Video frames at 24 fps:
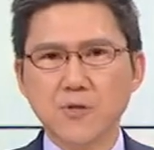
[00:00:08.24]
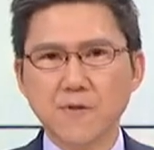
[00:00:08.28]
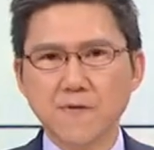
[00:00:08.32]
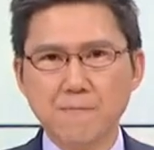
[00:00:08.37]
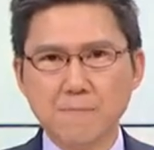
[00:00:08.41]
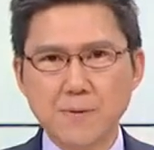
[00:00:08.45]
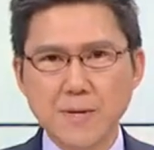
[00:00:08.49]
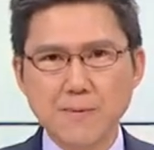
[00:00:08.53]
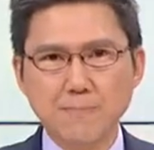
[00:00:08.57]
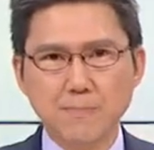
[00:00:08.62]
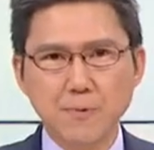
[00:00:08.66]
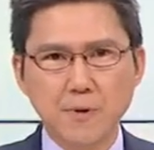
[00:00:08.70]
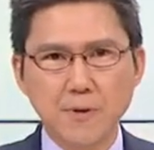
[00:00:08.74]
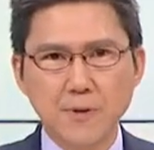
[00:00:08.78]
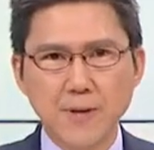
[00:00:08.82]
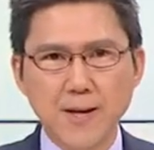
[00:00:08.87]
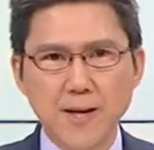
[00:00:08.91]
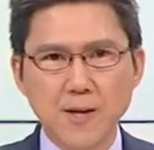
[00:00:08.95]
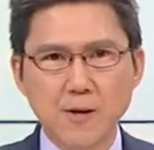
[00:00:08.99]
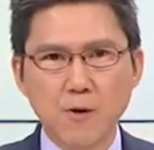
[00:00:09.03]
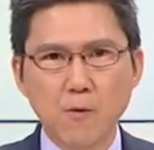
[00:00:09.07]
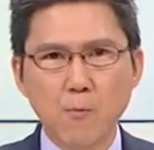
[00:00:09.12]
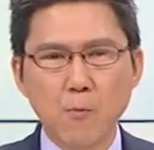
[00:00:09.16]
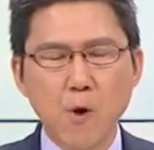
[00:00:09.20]
of people
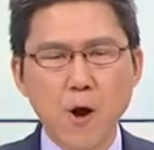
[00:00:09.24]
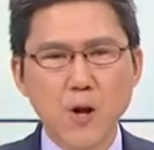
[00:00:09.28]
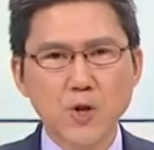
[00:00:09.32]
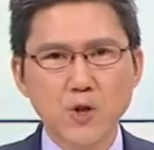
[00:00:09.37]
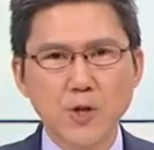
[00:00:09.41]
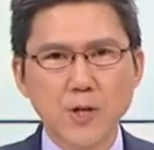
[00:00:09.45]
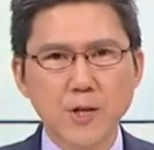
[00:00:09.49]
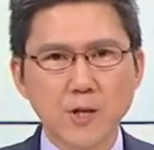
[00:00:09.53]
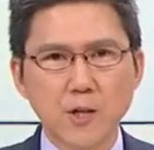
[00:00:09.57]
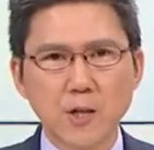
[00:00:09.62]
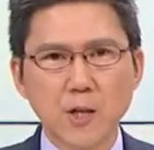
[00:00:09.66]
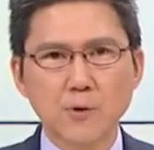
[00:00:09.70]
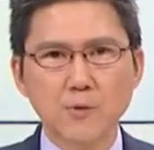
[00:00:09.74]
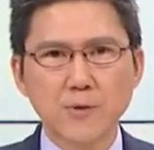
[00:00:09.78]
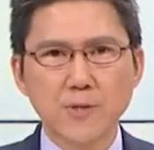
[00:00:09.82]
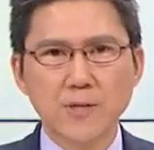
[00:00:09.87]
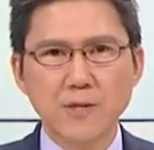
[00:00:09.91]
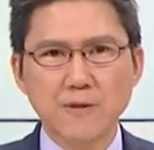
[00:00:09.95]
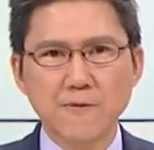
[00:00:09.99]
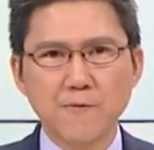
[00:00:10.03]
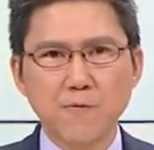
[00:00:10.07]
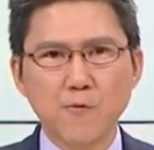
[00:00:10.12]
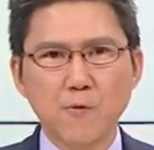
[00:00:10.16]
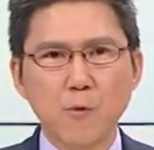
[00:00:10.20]
and are watching
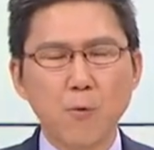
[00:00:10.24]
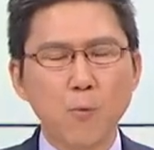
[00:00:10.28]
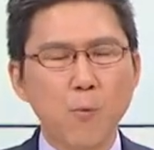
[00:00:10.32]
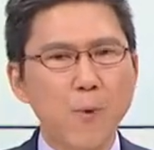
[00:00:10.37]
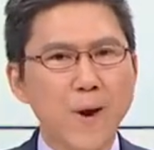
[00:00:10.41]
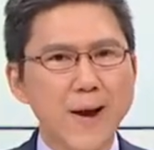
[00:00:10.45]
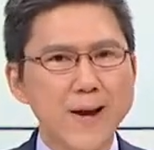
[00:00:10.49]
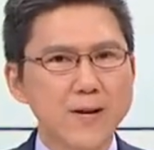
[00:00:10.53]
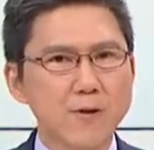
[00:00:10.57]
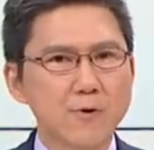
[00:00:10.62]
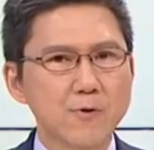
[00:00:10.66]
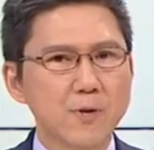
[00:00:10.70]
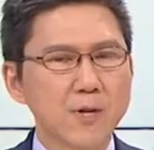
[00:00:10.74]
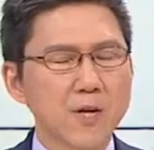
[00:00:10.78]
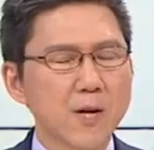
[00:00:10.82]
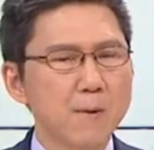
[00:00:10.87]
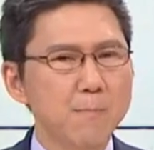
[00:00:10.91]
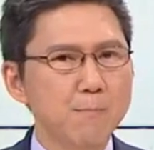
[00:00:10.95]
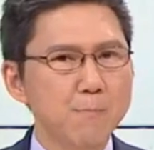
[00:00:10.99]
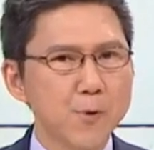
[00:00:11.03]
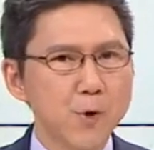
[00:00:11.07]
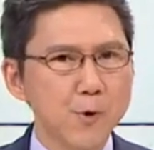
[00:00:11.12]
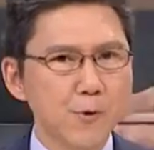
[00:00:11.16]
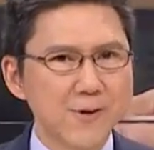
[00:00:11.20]
closely for wider
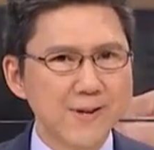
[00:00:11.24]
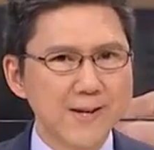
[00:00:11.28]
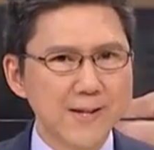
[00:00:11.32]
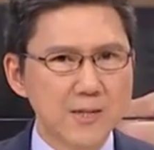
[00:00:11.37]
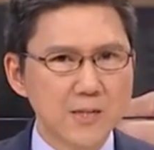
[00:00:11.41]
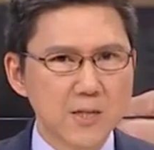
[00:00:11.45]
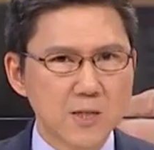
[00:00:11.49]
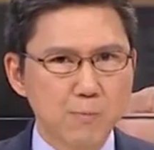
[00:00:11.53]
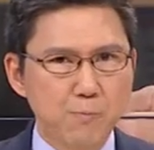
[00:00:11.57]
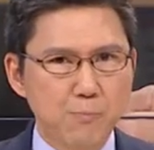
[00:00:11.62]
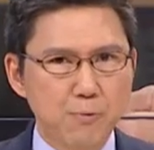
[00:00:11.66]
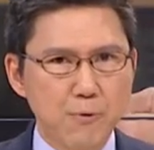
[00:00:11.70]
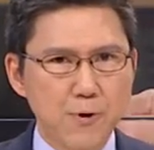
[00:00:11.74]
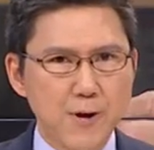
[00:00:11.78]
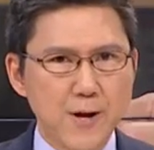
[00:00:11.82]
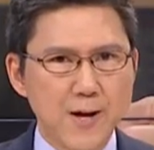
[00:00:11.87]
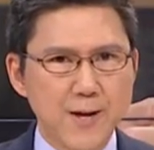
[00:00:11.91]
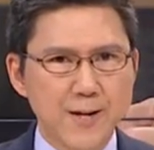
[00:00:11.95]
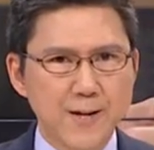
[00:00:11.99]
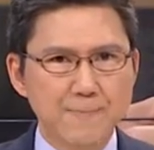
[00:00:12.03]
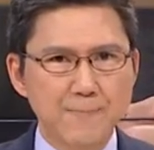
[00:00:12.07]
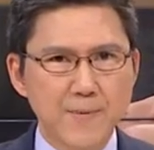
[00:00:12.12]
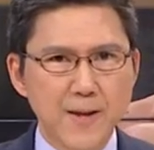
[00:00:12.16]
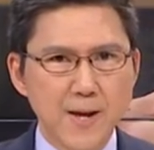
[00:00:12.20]
community
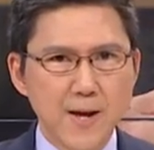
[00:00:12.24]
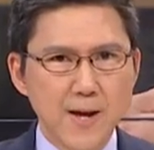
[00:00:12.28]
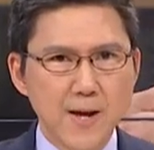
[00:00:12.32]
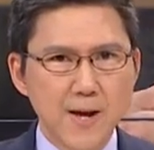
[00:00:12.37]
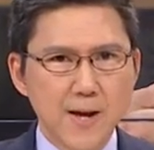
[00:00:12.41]
spread.